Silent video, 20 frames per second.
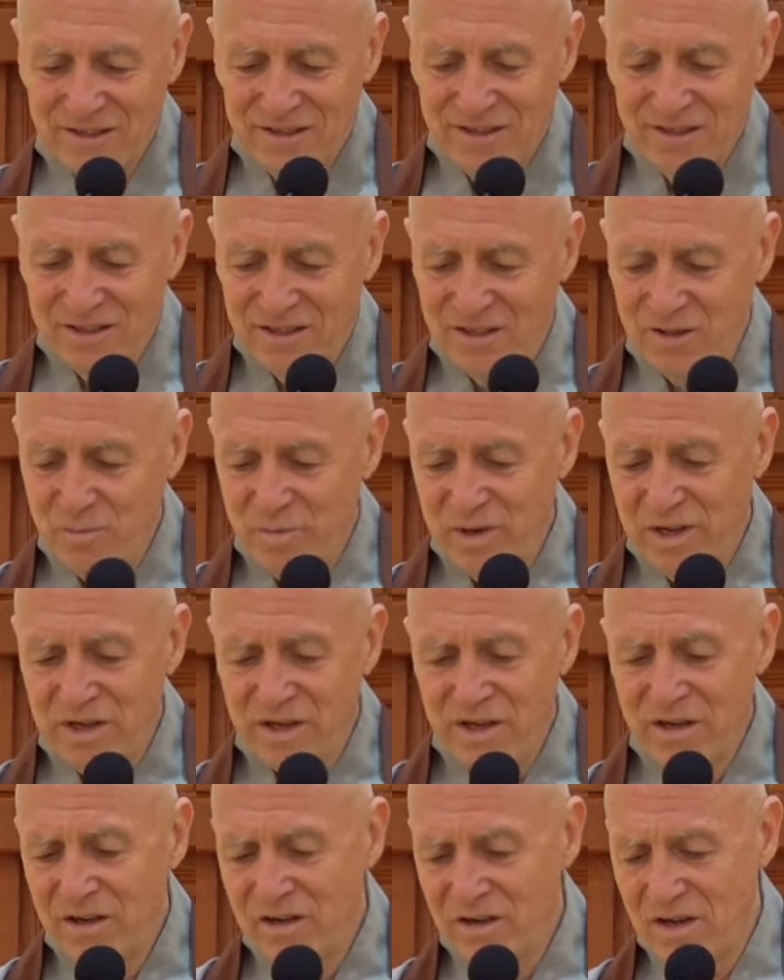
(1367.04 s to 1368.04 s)
it's
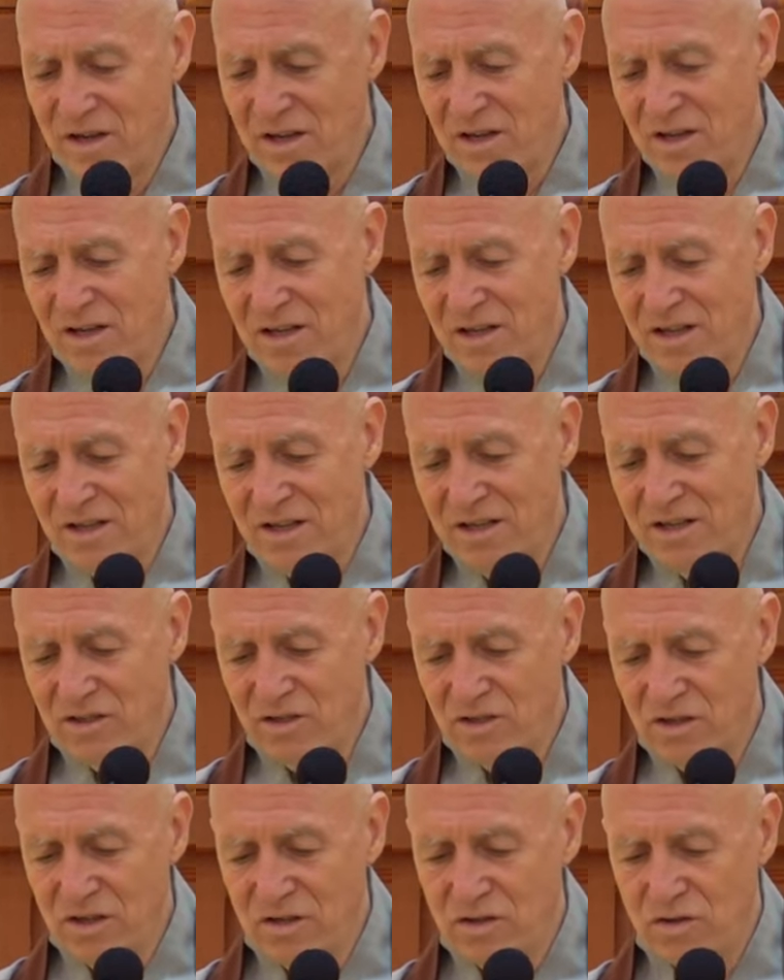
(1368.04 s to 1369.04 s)
been,
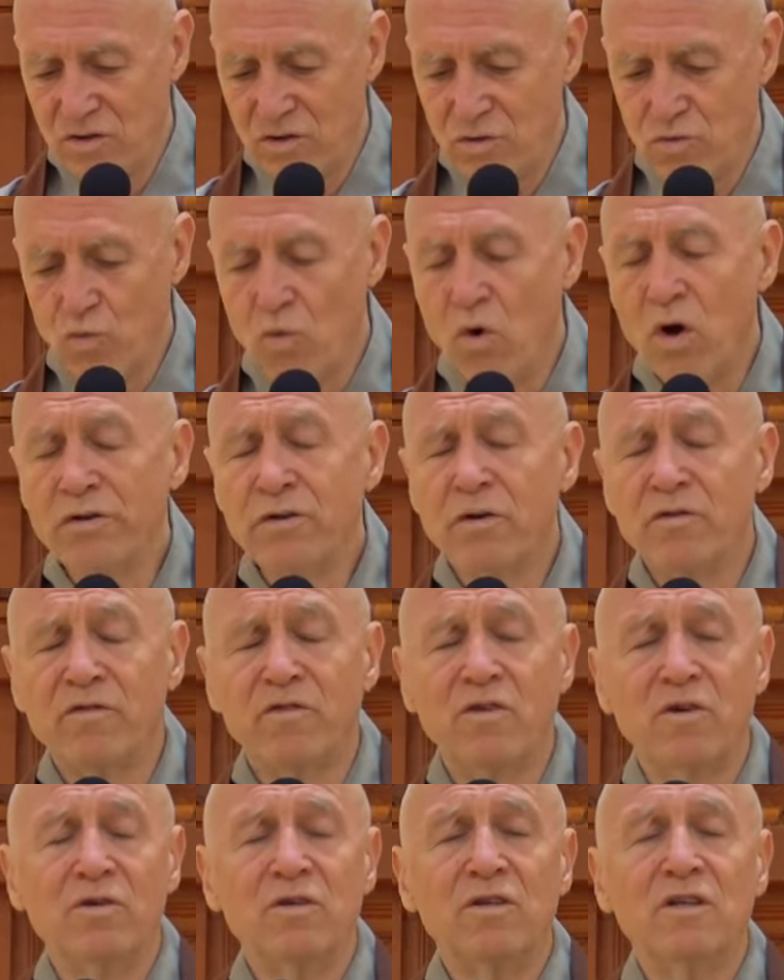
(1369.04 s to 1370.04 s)
it's
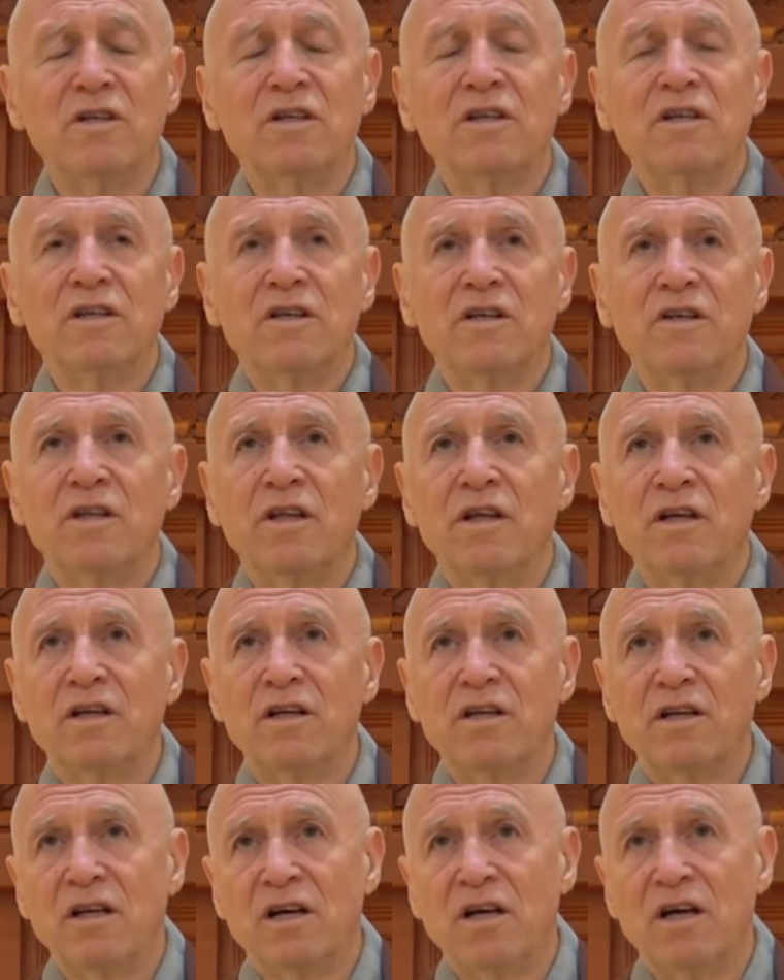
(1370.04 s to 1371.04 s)
wonderful that
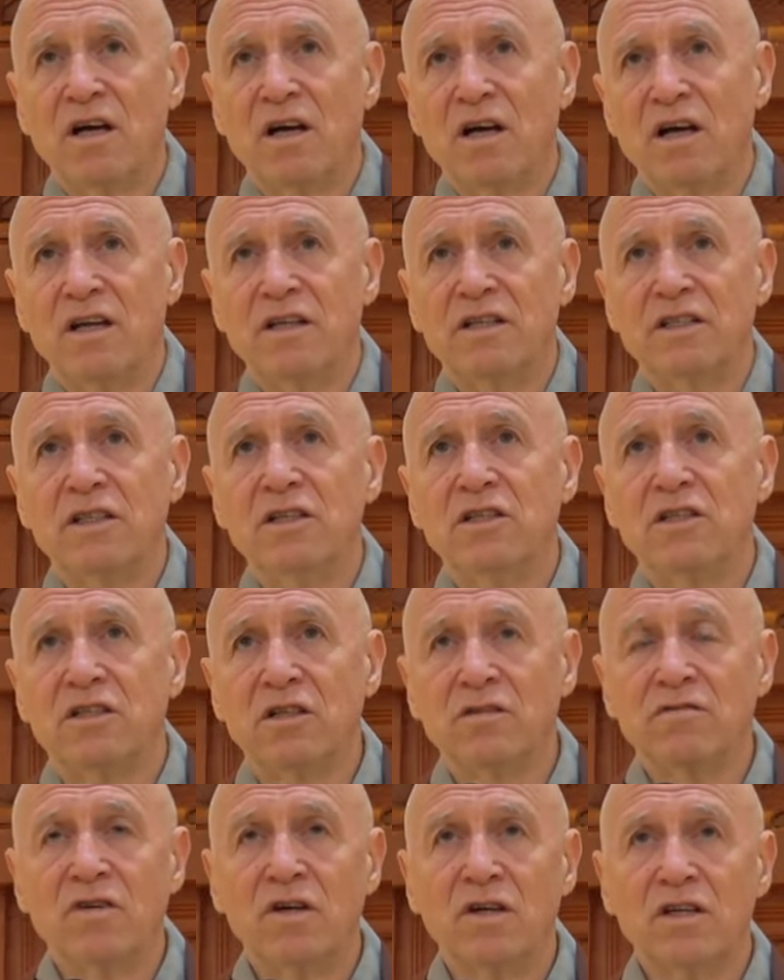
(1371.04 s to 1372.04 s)
each
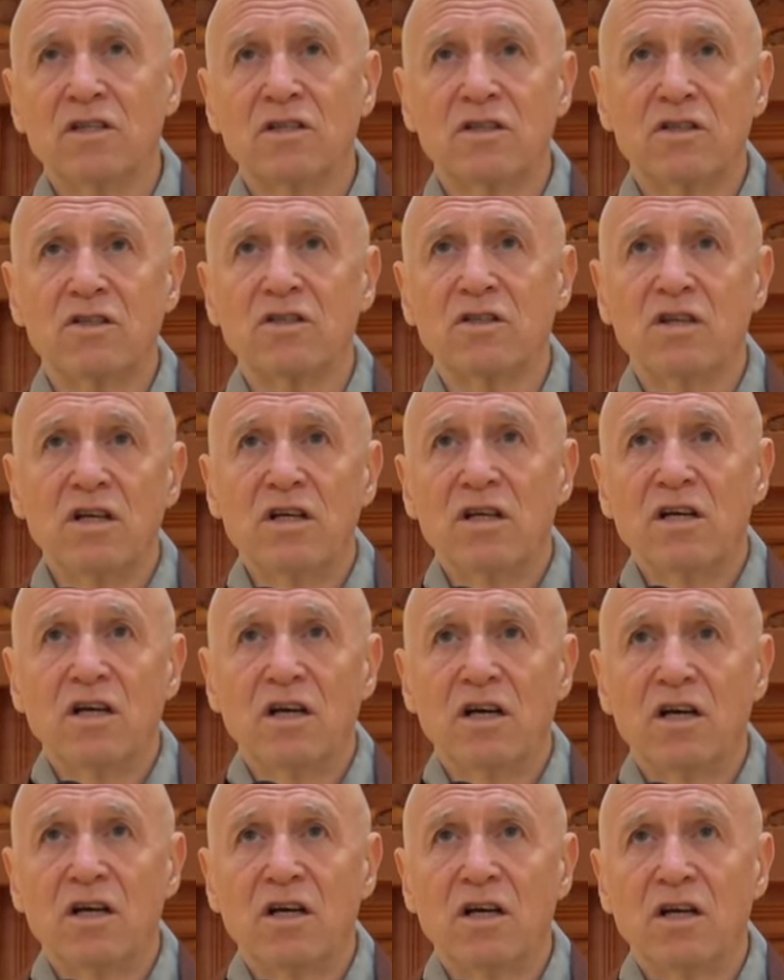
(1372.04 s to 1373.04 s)
of us
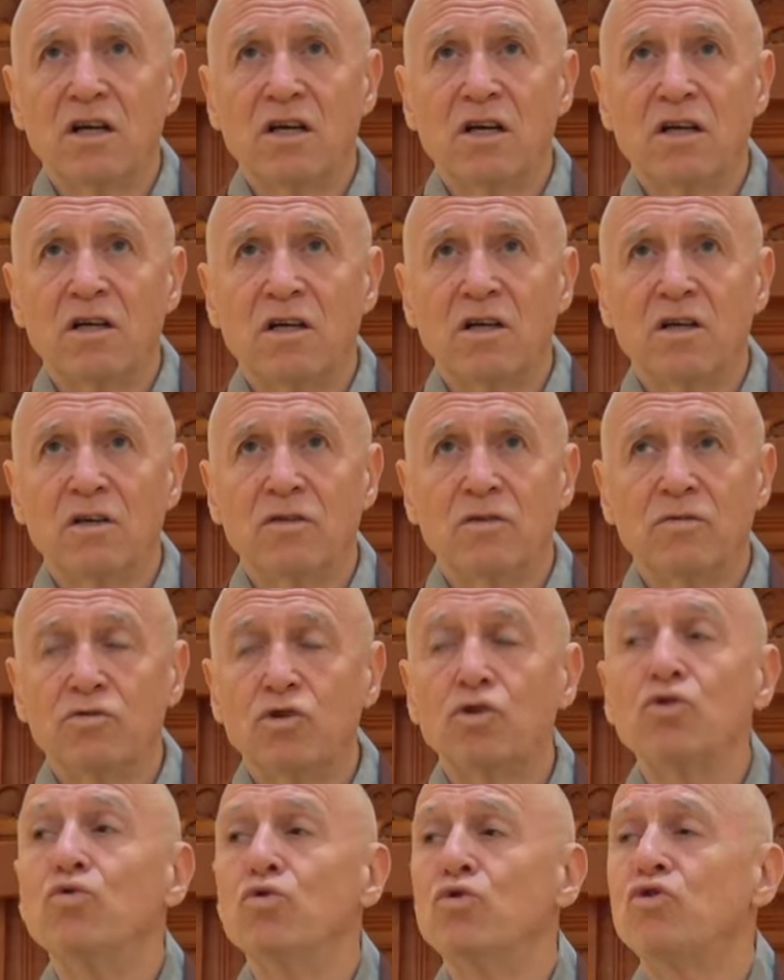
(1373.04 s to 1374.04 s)

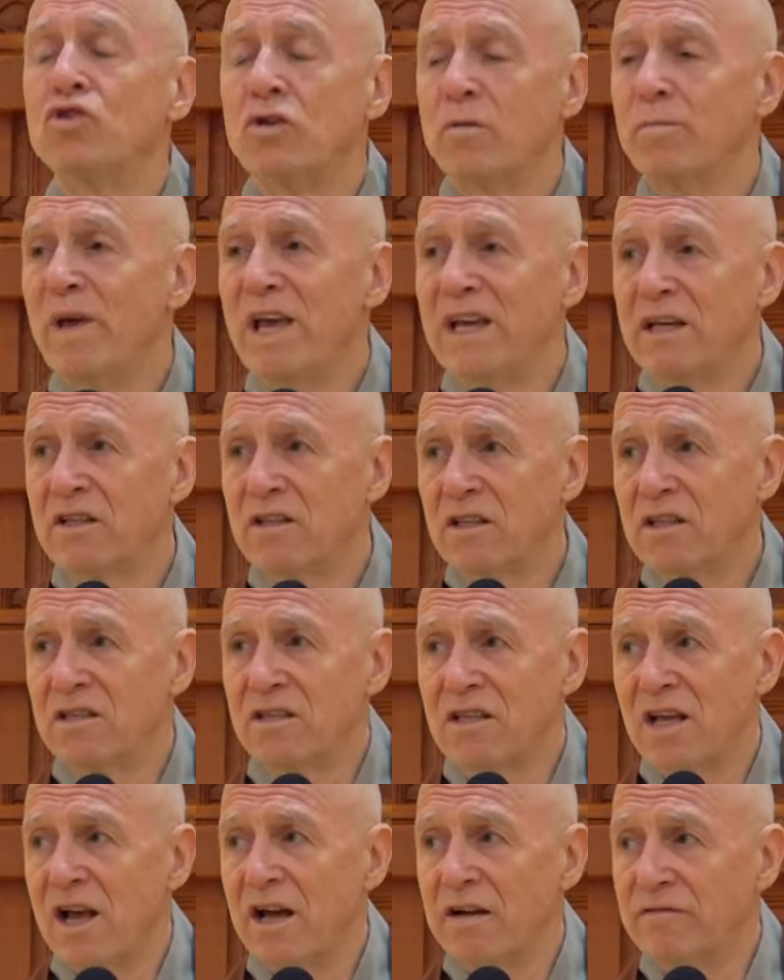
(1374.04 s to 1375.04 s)
choose to make
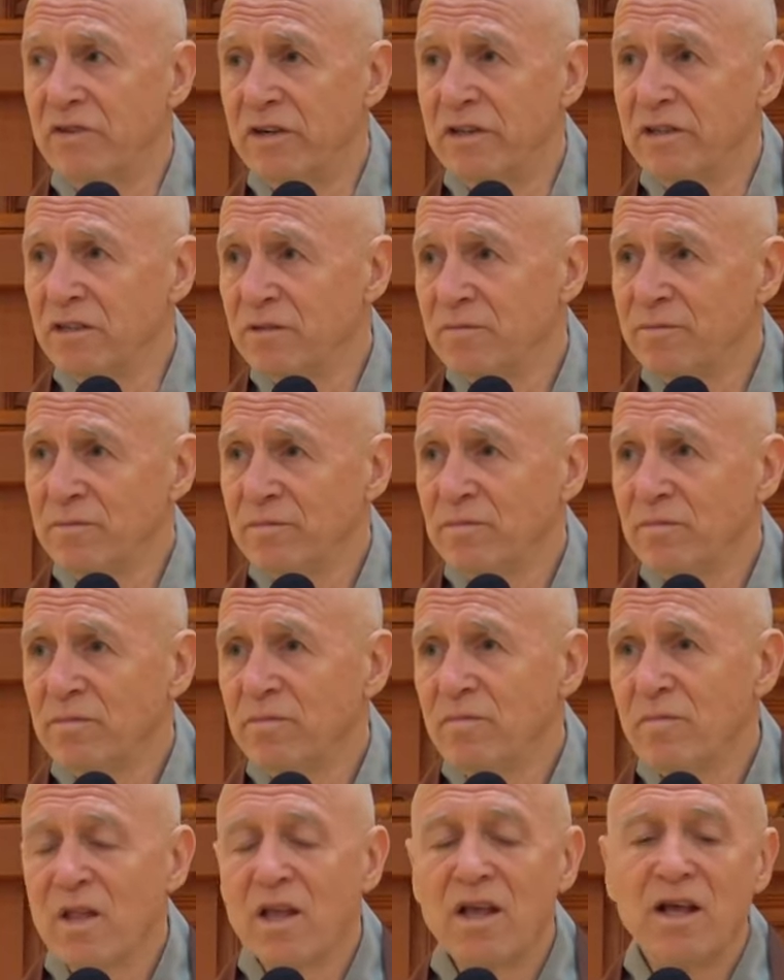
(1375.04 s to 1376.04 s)
this effort.
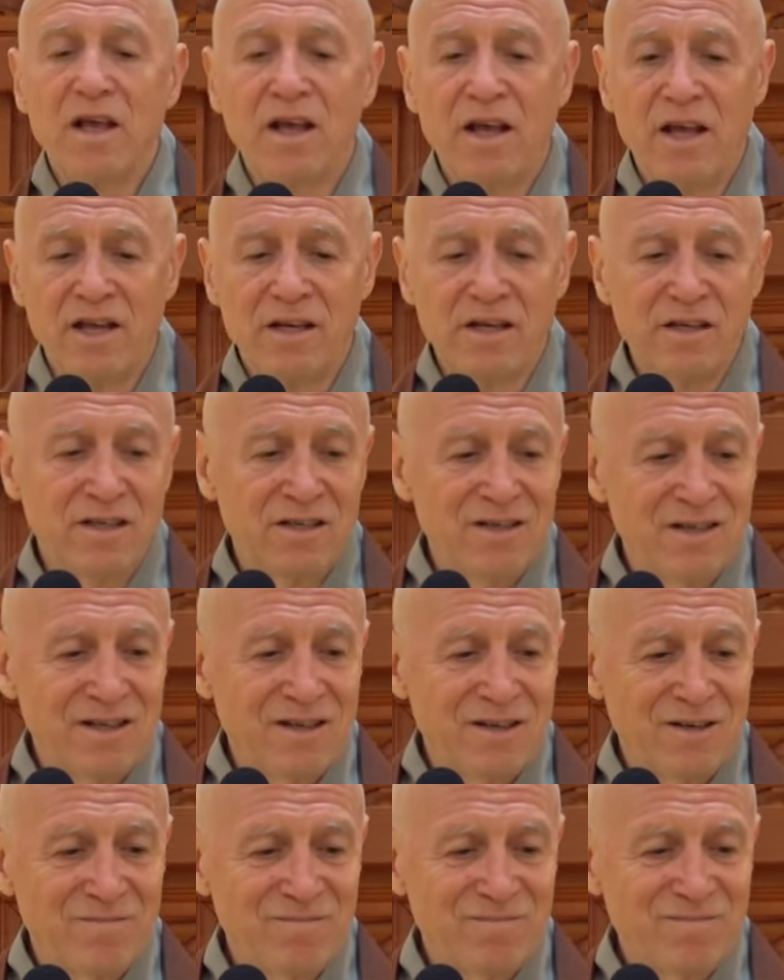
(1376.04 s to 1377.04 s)

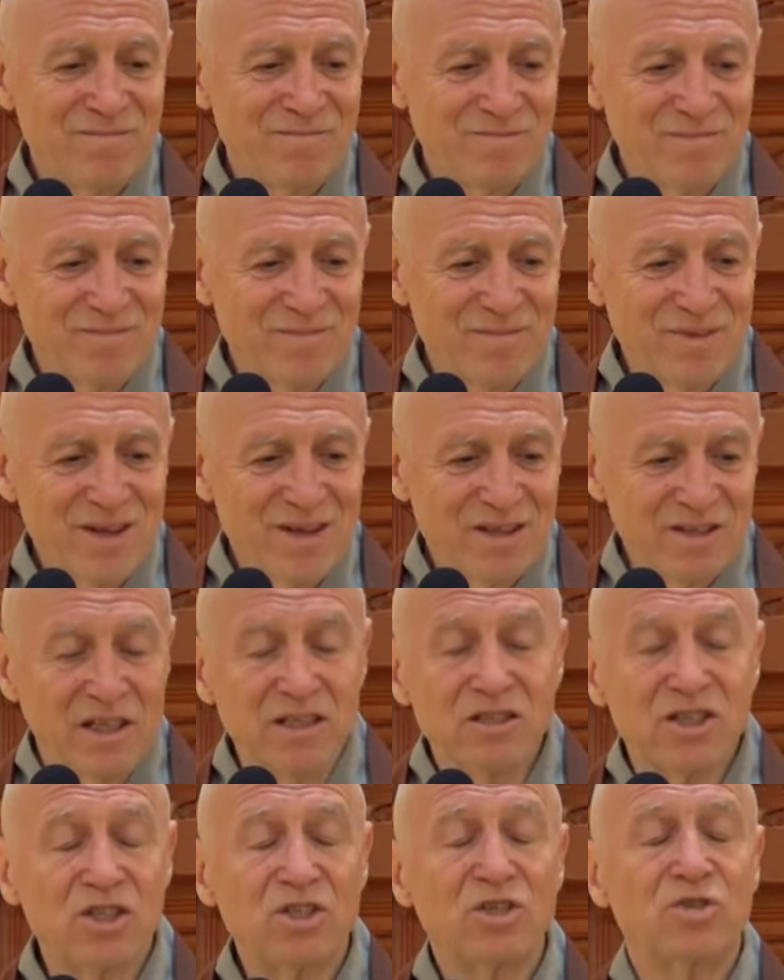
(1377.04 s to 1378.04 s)
And
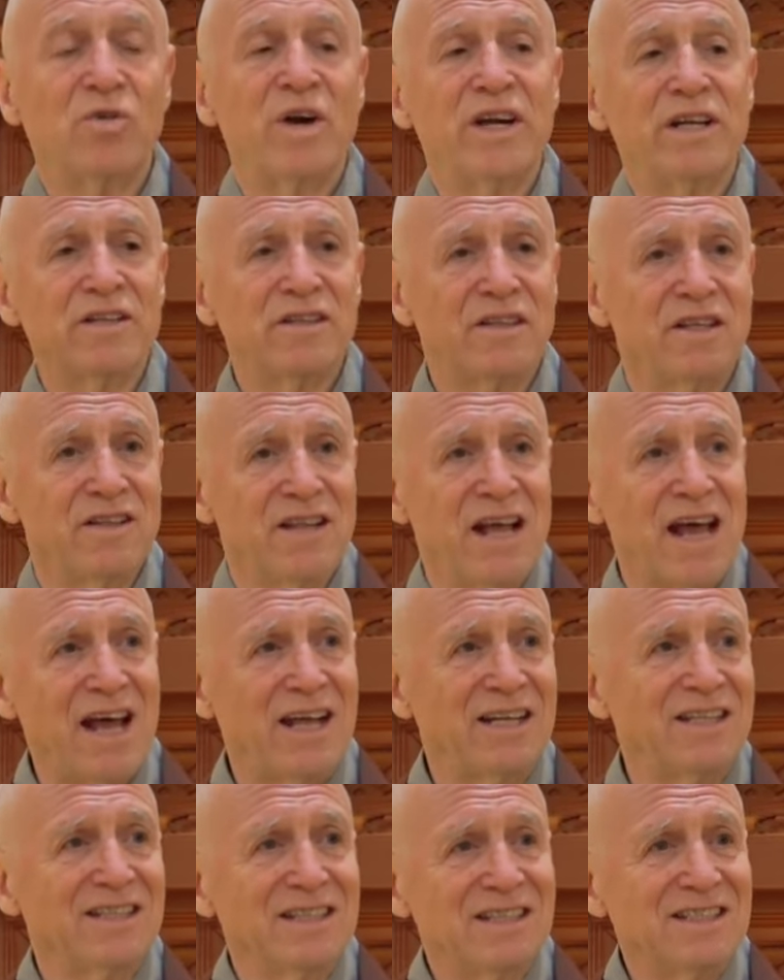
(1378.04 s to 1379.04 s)
let's strengthen
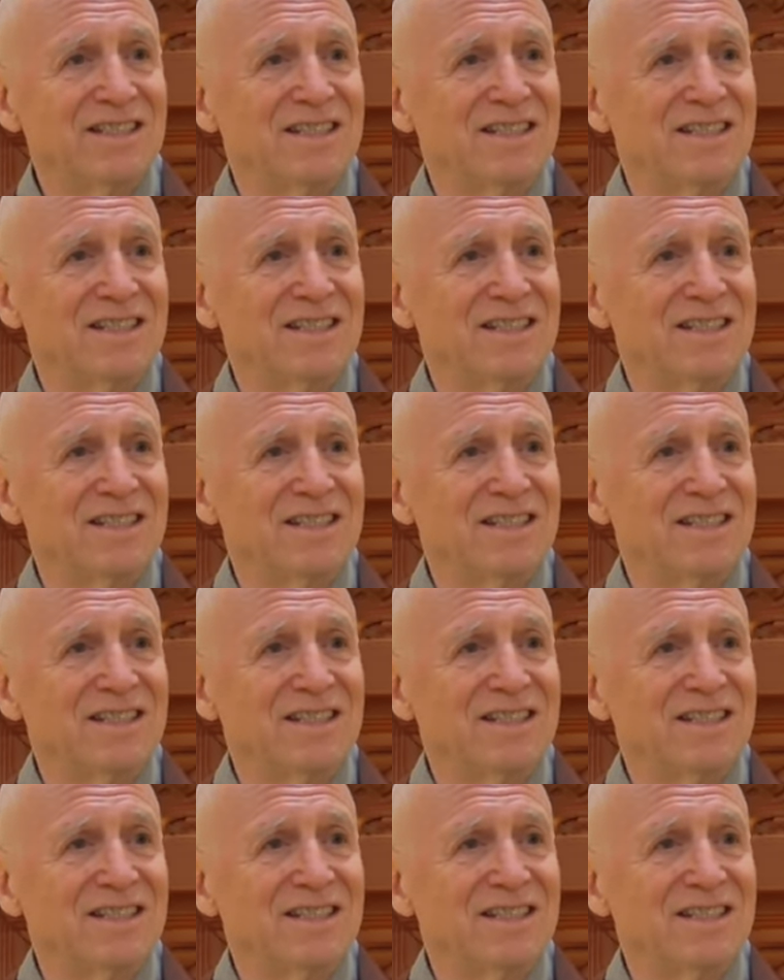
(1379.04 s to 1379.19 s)
that